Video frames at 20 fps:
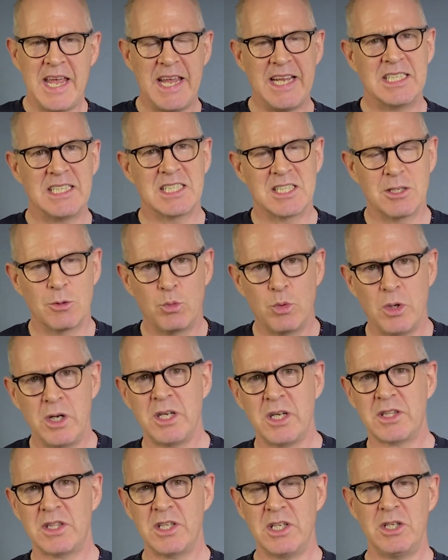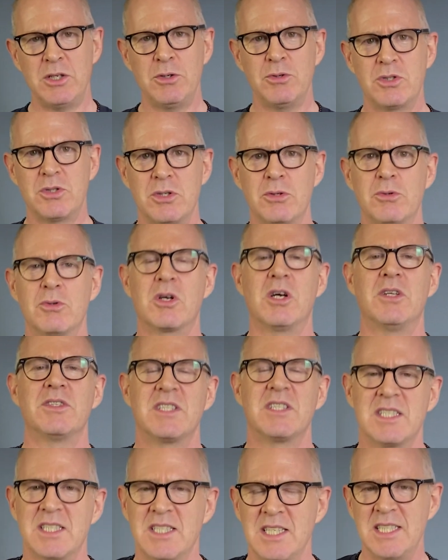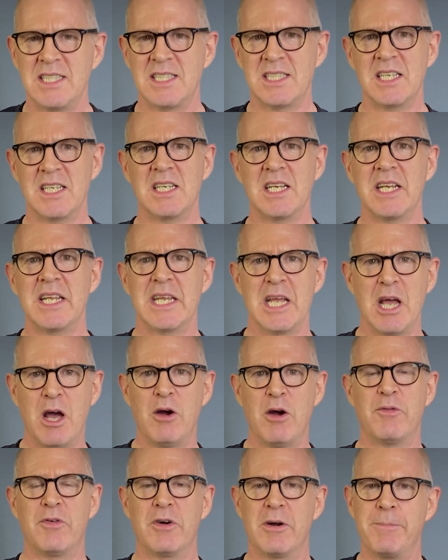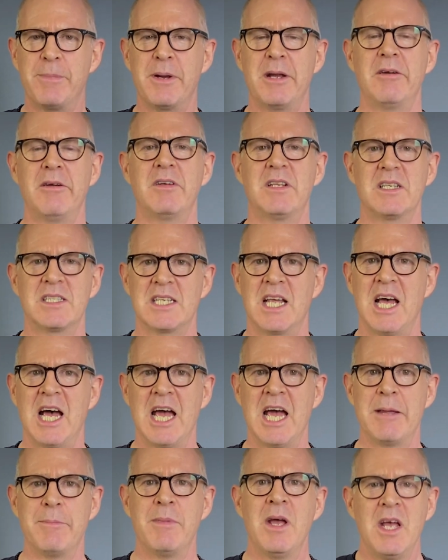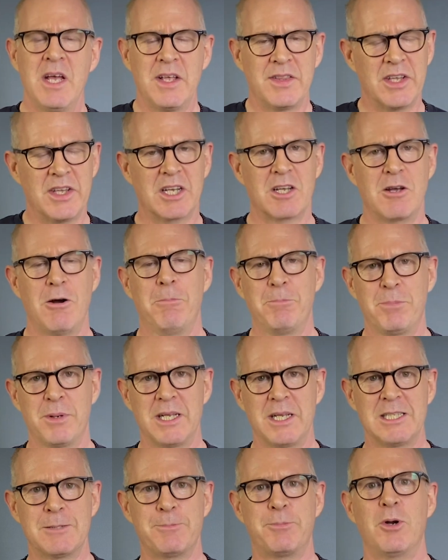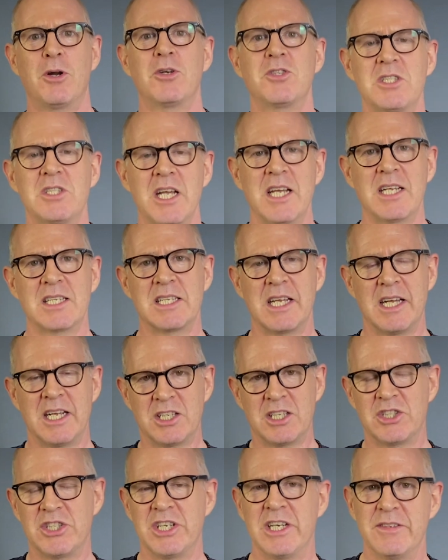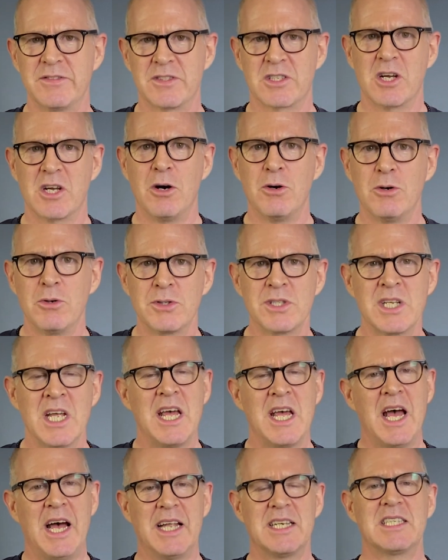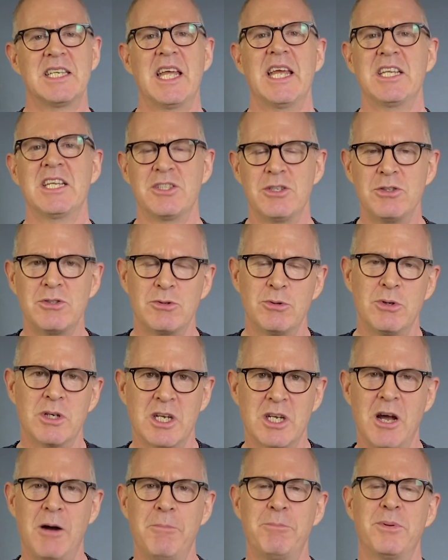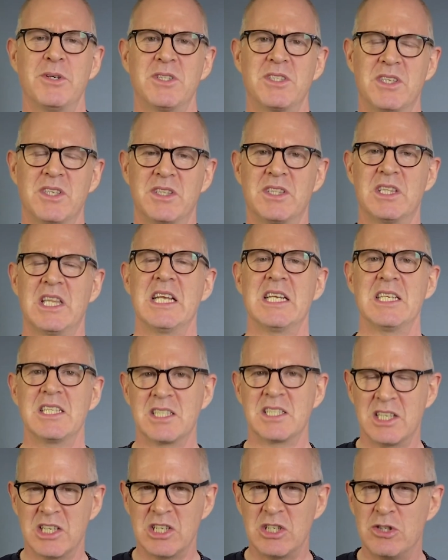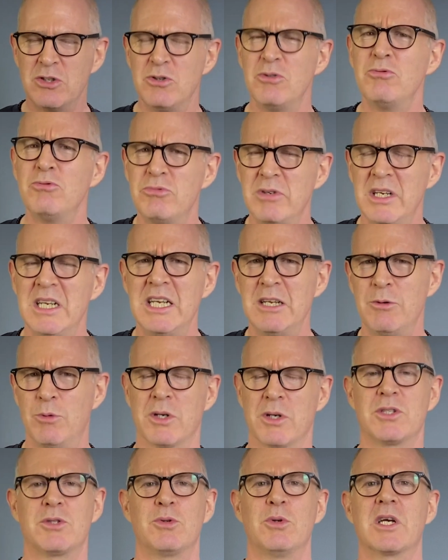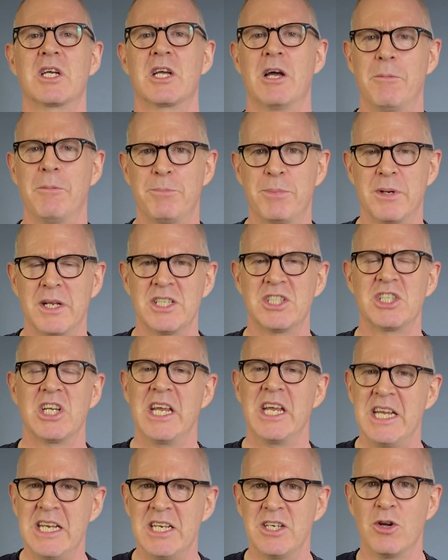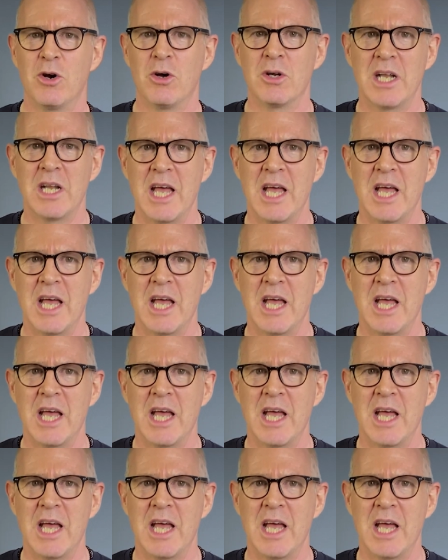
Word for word: it's the work that you do consistently over a period of time that completes projects, achieves goals, and takes you to accomplish the things that you really want to accomplish in your